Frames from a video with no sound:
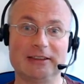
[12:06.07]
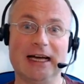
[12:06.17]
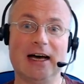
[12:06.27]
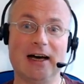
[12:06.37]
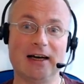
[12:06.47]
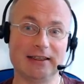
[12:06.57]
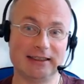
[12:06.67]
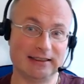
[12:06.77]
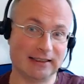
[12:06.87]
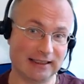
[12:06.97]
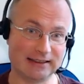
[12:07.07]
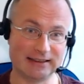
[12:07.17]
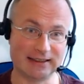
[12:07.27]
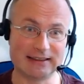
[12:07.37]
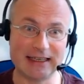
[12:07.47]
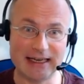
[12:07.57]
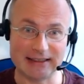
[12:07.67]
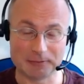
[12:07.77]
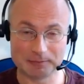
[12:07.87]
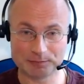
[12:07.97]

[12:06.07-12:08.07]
Dehane in 1998.